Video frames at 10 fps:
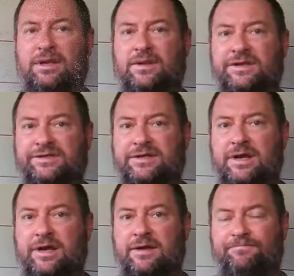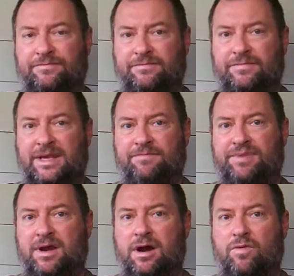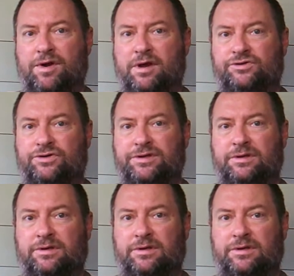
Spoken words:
This PR100